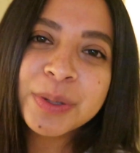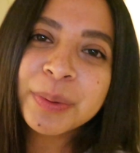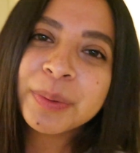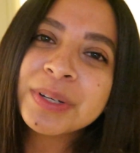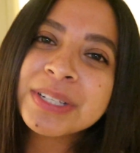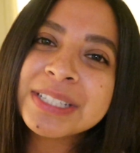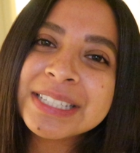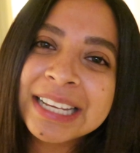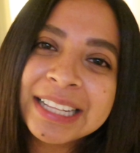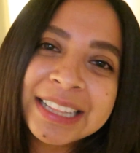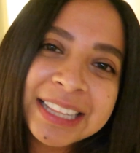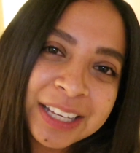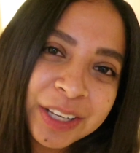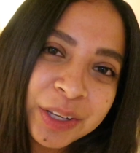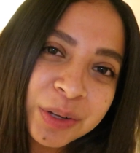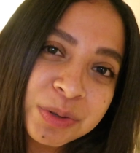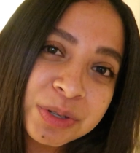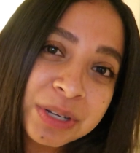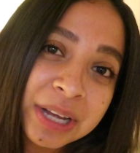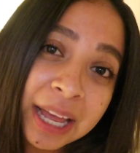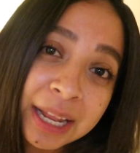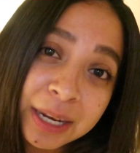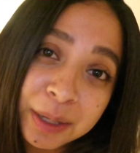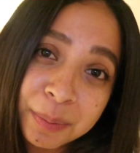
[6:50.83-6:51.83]
I want to say thank you
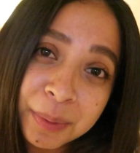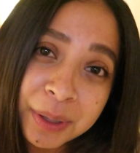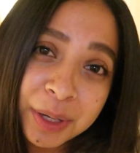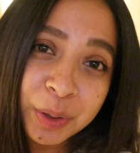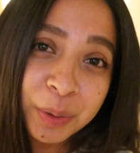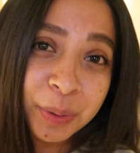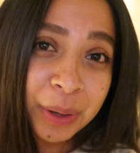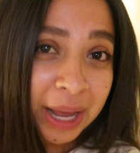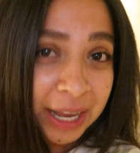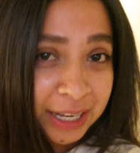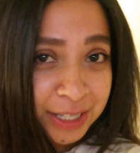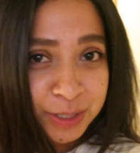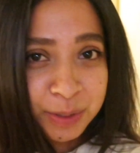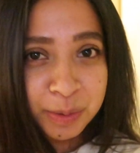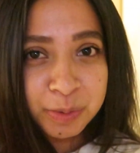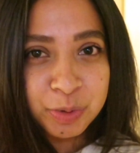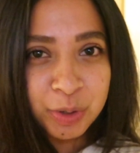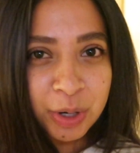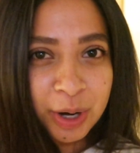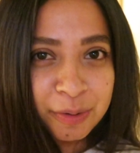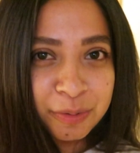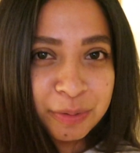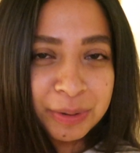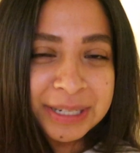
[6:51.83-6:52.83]
to anybody who has
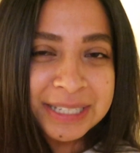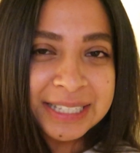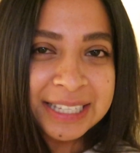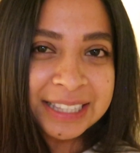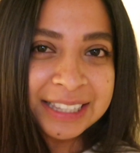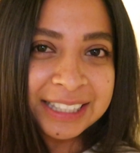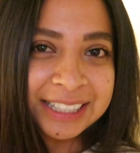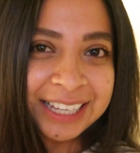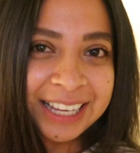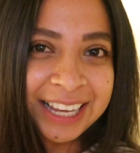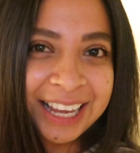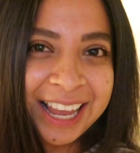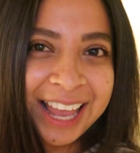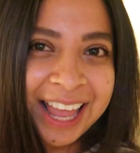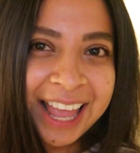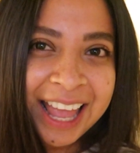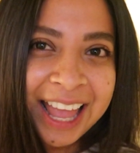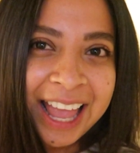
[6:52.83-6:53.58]
subscribed recently,